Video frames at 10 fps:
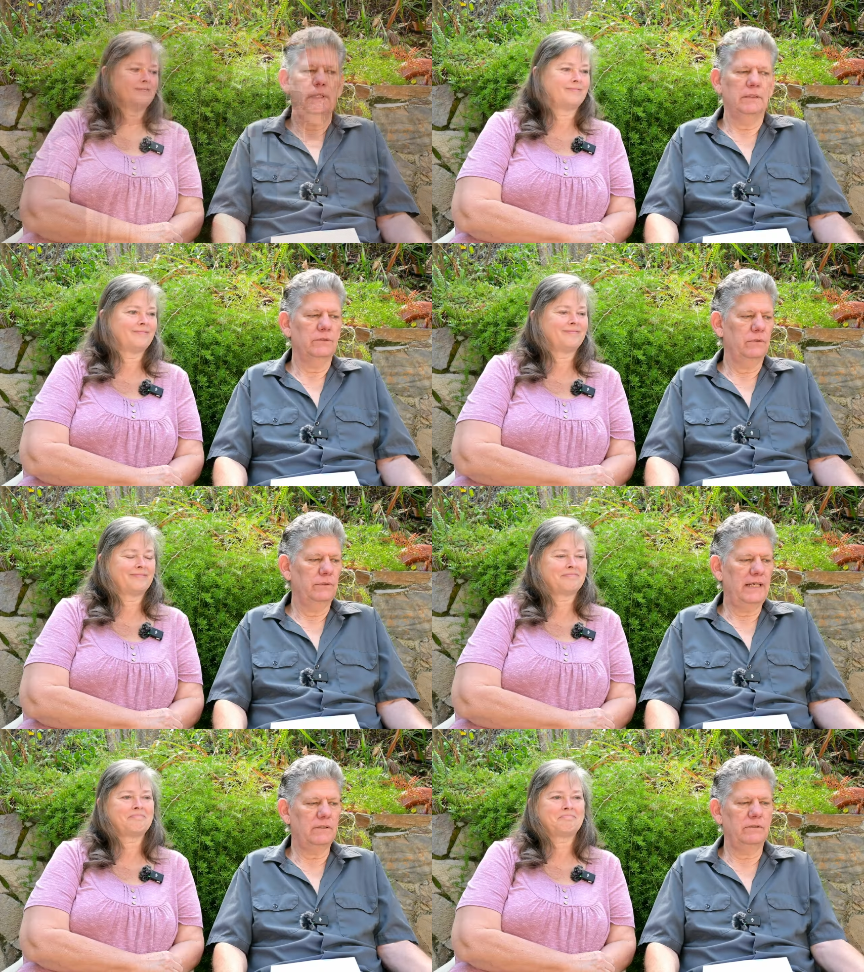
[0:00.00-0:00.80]
Speaker 1: Yeah, yeah, so
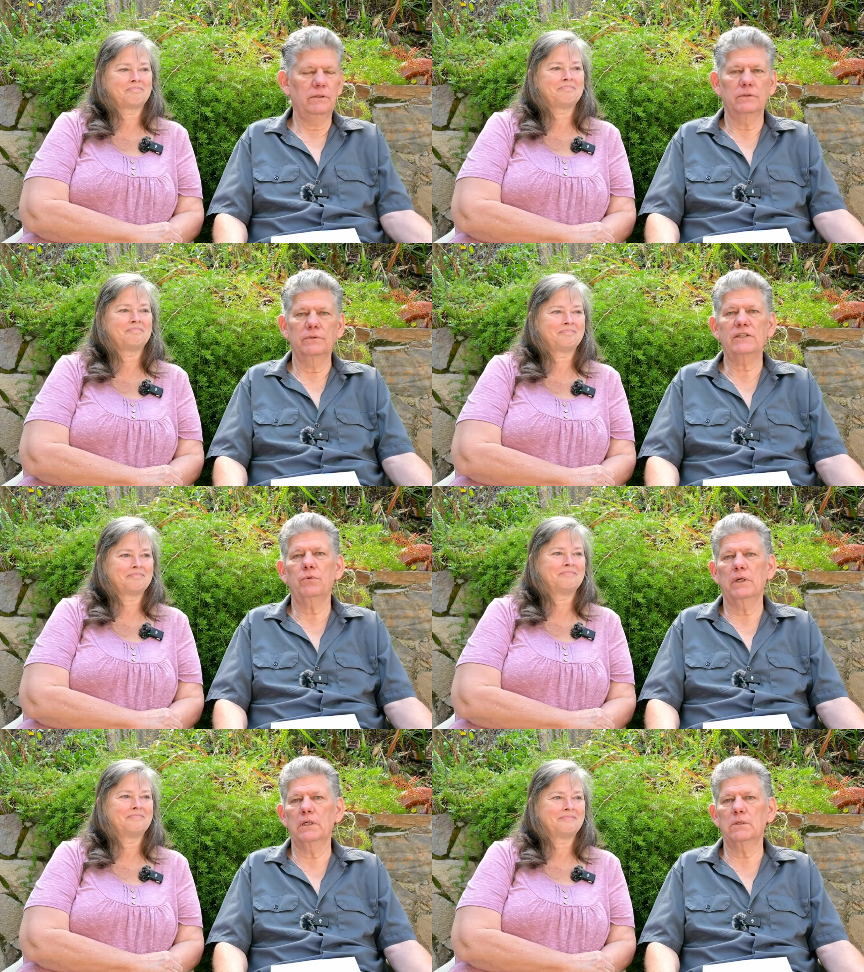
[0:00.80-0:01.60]
that's, you know, that's what a
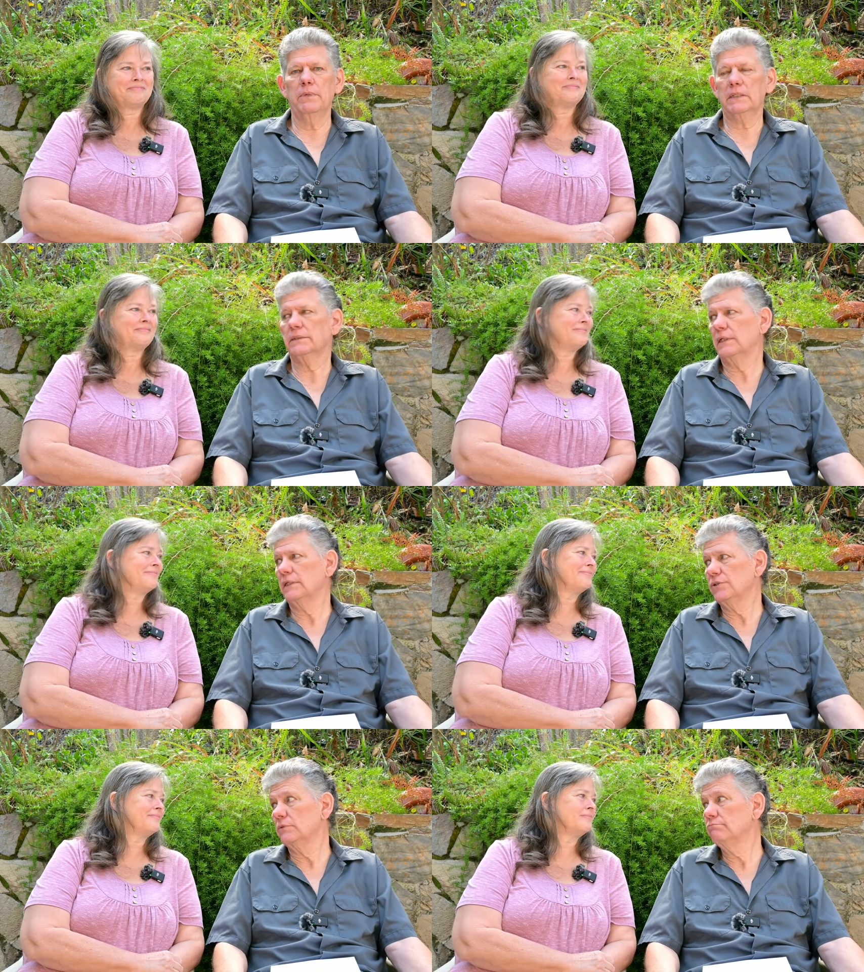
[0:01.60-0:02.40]
hundred bucks would get
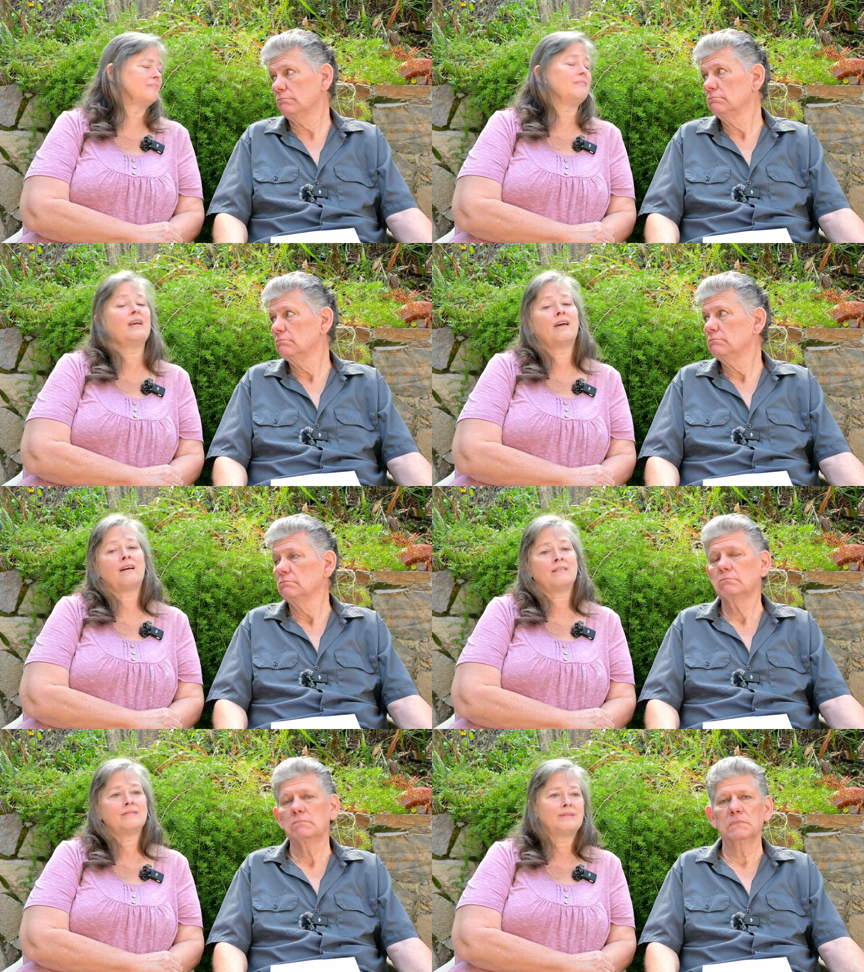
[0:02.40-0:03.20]
you.
Speaker 2: Yeah,
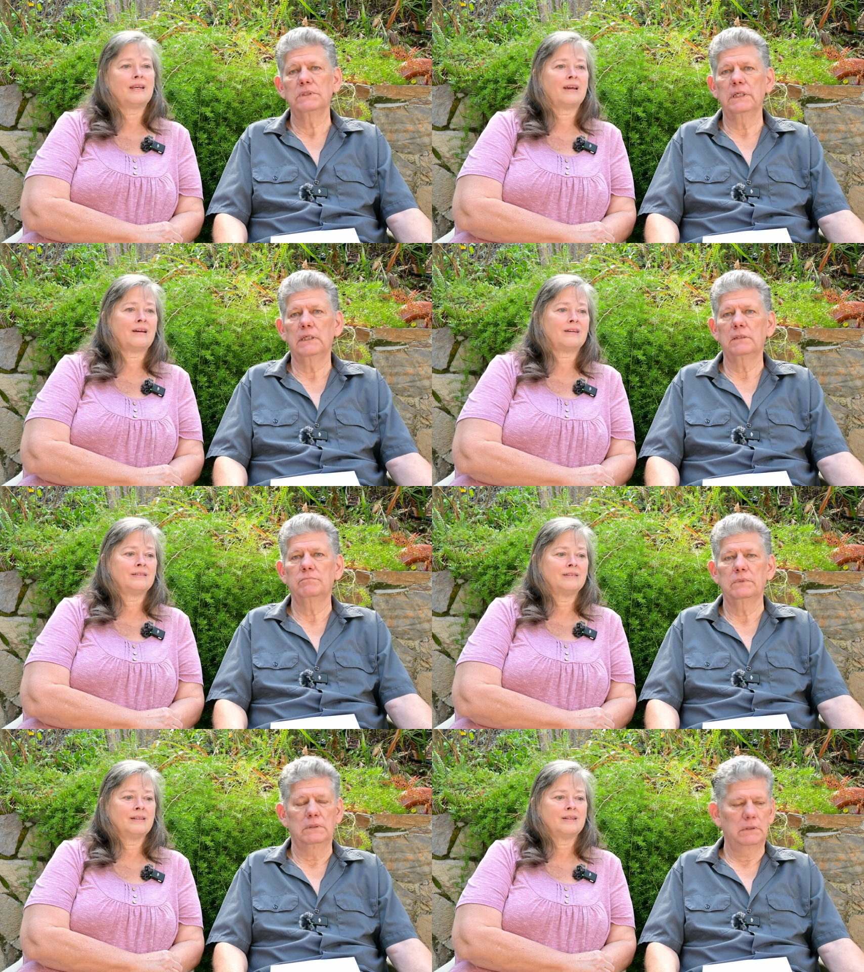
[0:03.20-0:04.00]
yeah, yeah.
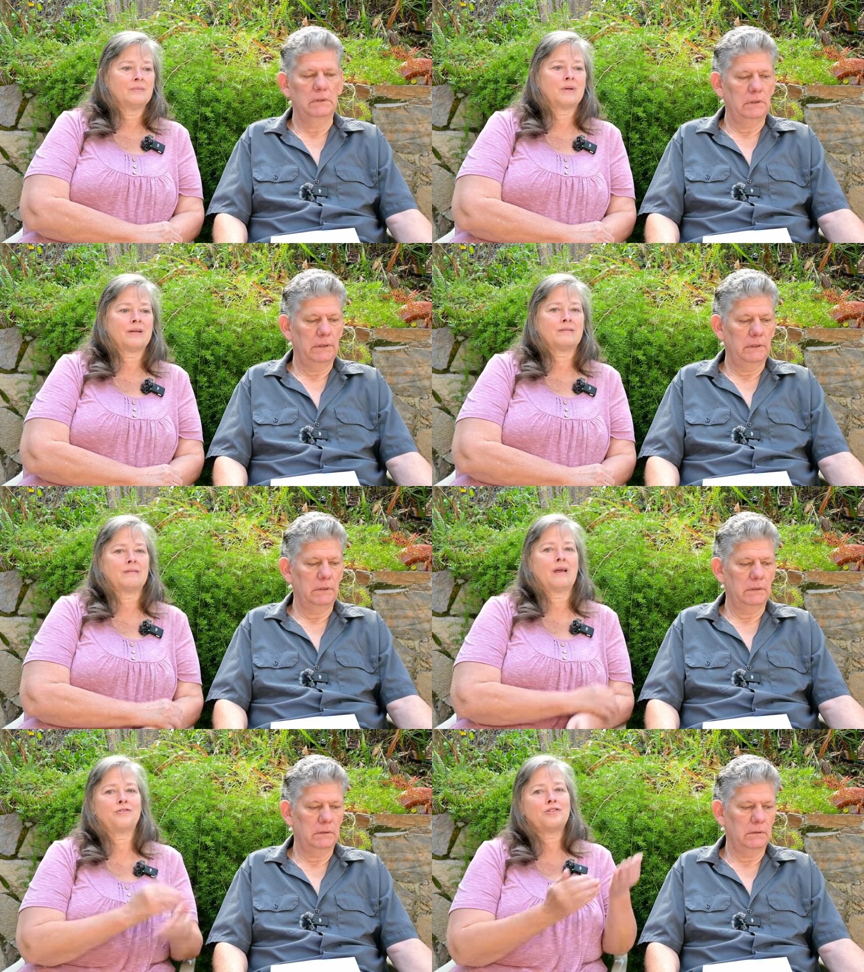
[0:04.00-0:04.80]
But a
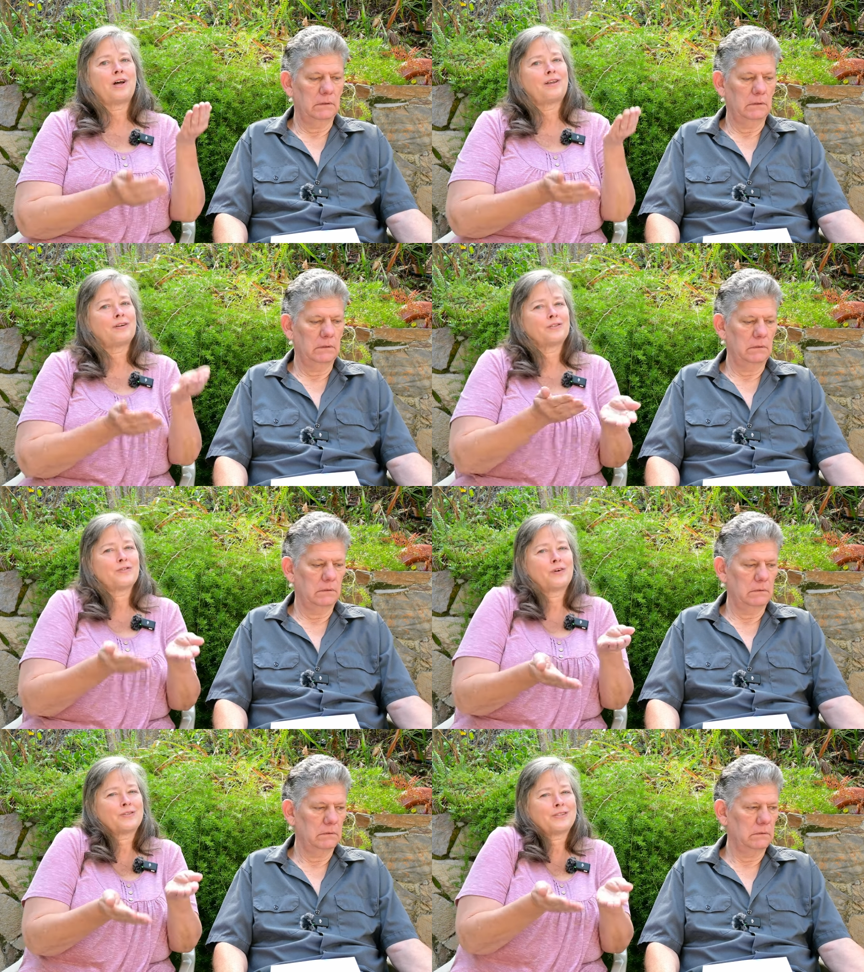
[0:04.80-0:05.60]
hundred dollars
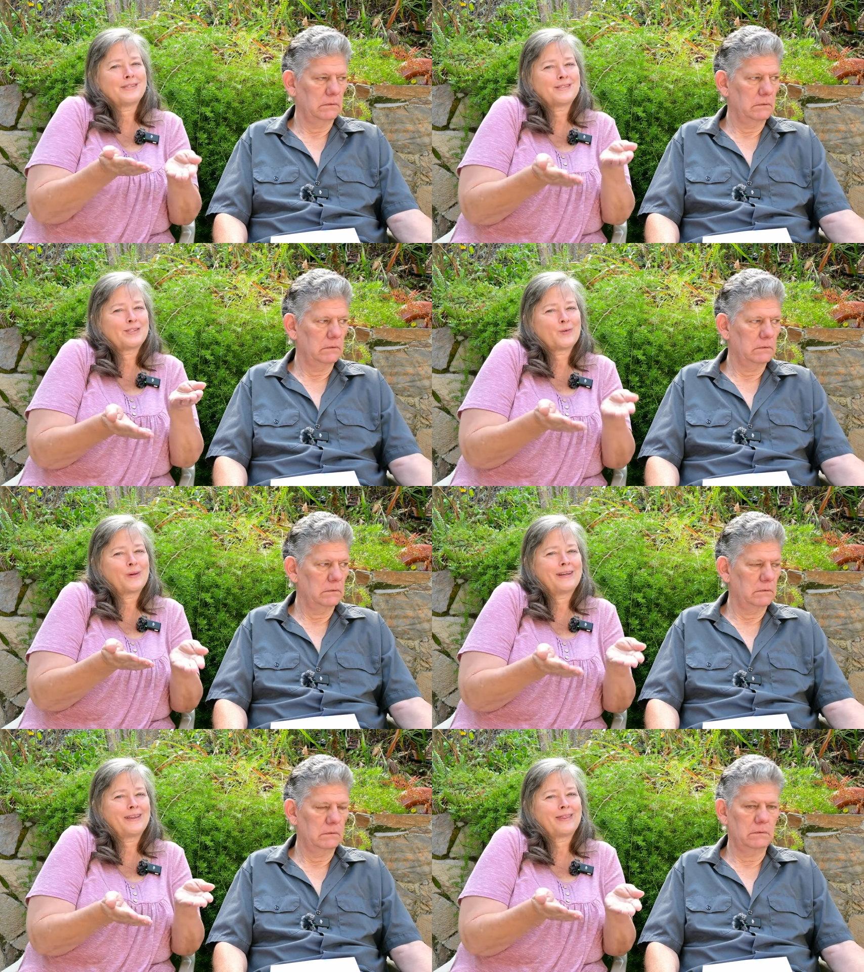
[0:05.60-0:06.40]
versus twenty
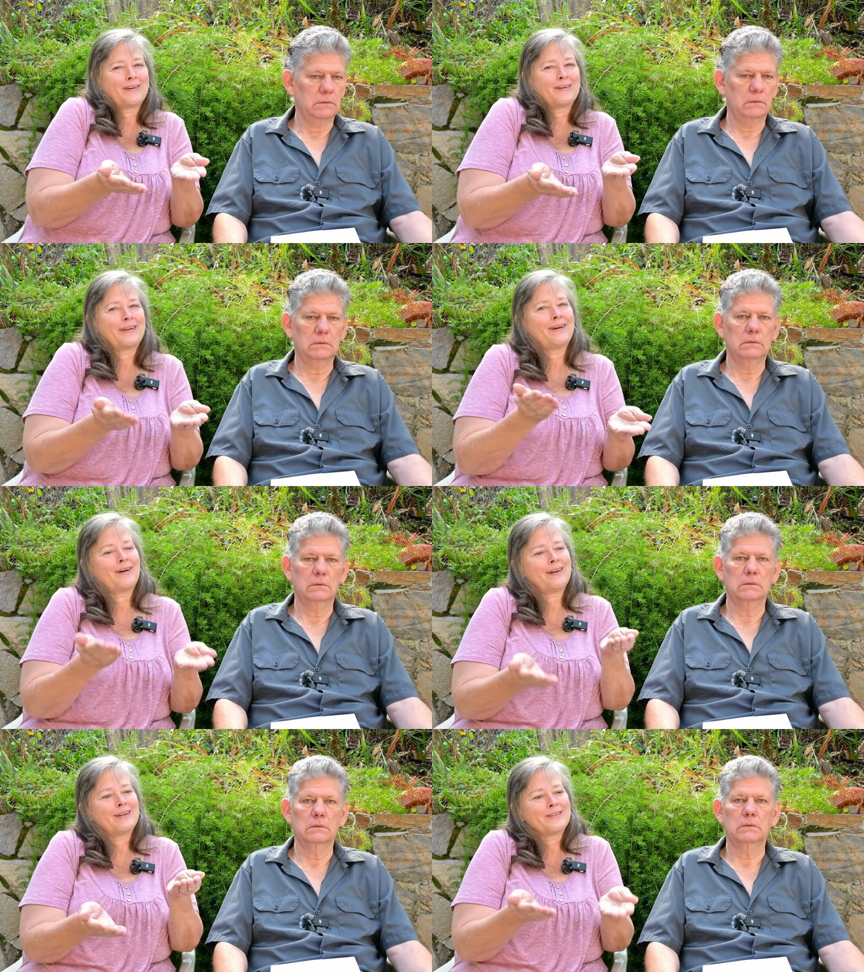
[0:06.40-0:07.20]
to thirty
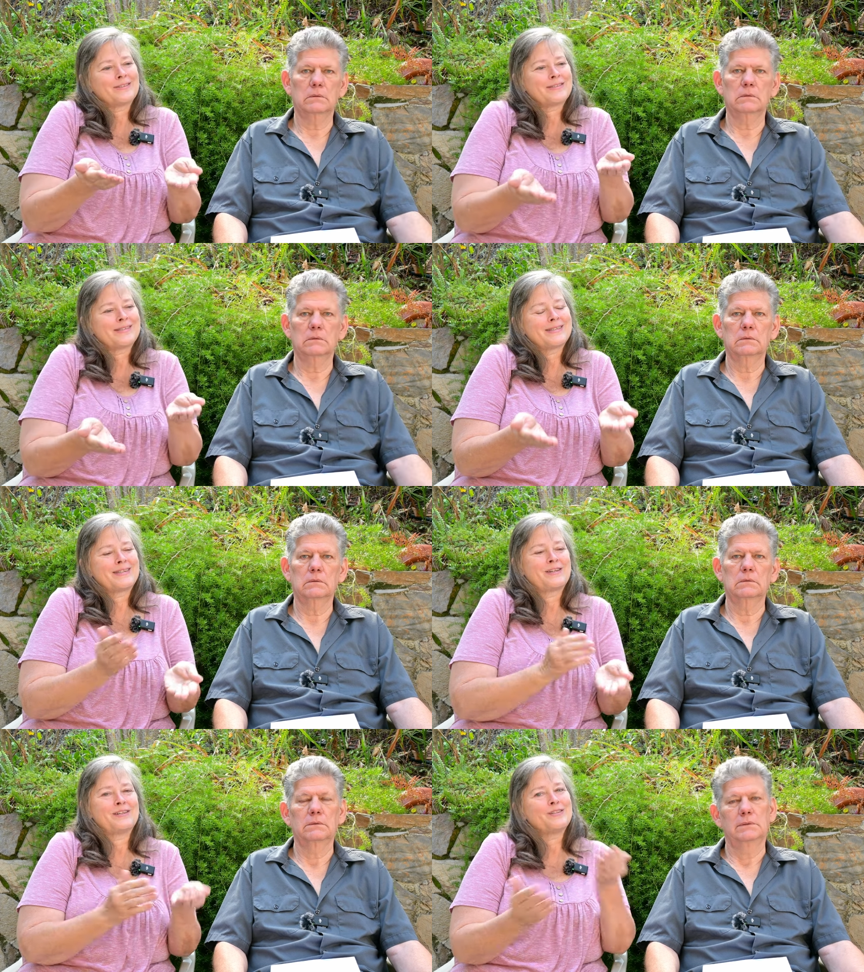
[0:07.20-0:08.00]
dollars. You
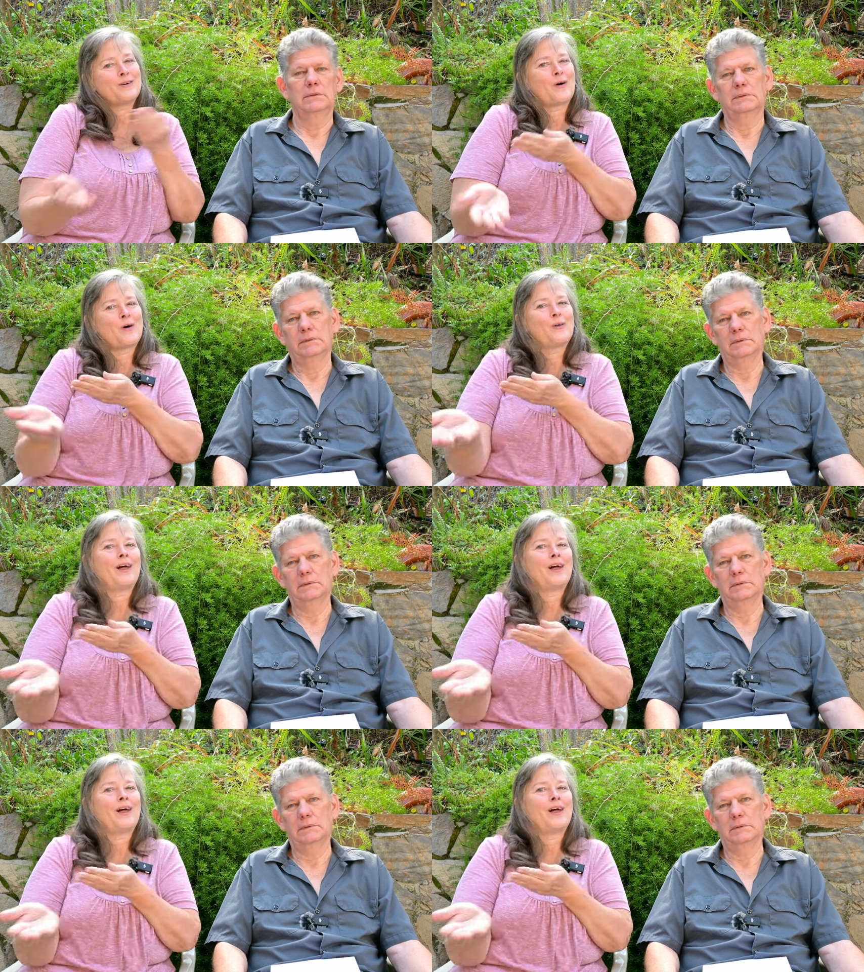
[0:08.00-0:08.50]
can do a whole